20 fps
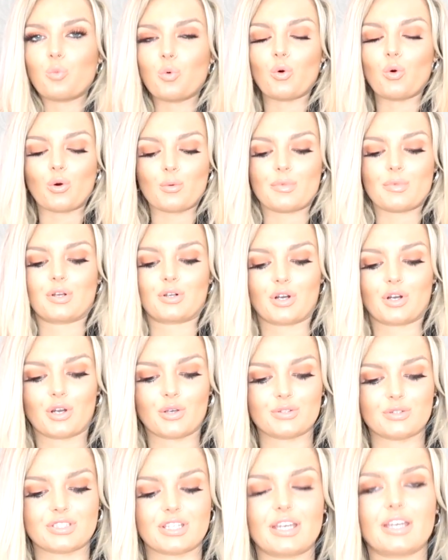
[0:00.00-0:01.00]
warm and
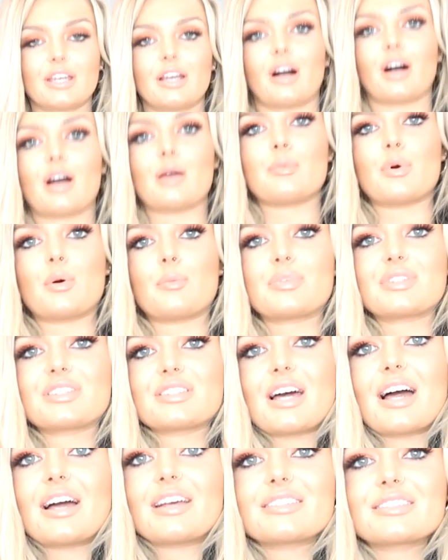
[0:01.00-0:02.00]
cozy. I'm
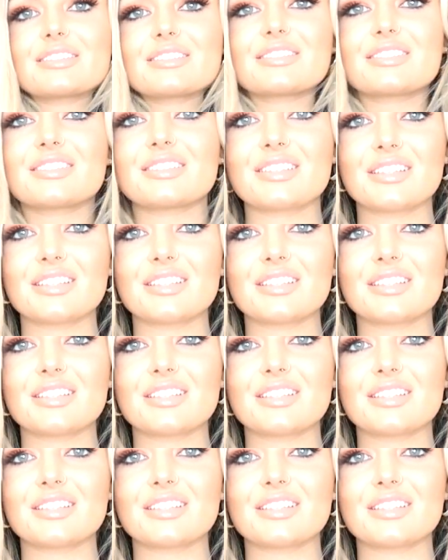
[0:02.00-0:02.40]
obsessed.